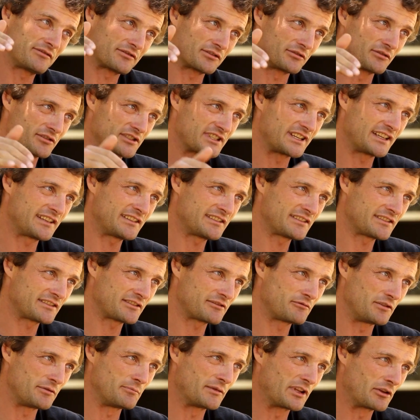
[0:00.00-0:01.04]
from SAT
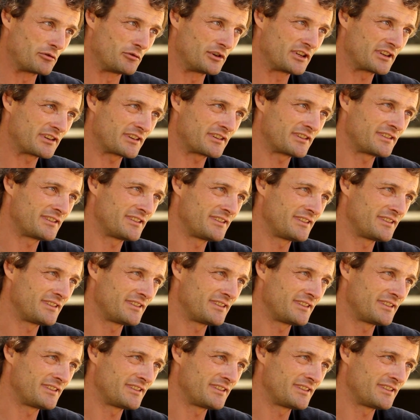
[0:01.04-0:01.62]
with my wing.